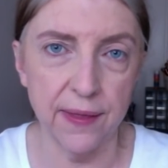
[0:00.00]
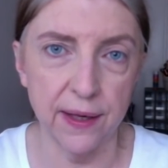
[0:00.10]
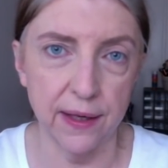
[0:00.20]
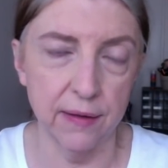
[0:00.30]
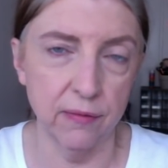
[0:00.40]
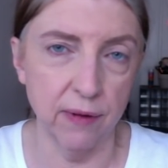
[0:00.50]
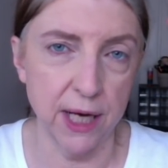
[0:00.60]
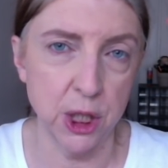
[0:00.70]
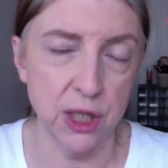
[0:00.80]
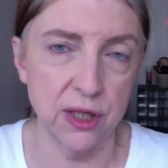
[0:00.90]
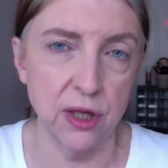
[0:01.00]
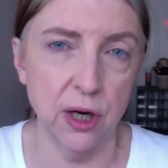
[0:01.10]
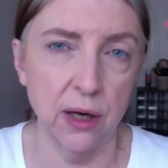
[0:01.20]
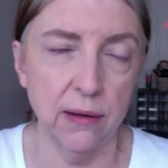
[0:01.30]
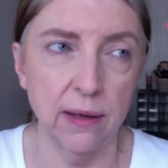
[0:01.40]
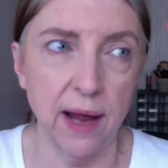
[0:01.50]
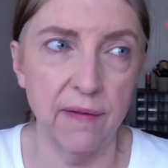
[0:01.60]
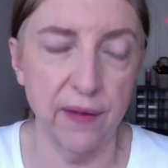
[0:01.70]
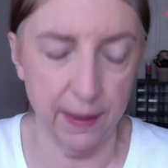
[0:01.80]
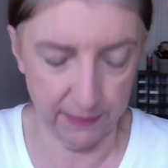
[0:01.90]
the register at
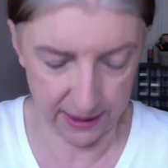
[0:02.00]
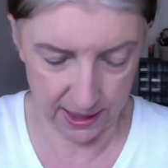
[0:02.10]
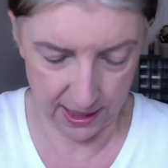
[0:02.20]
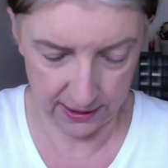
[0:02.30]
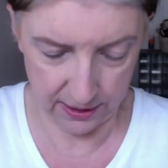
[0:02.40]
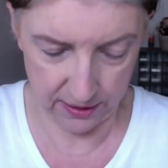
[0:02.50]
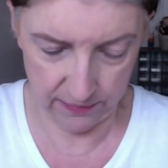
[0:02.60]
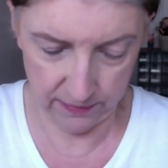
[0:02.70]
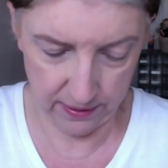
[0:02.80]
Family Dollar,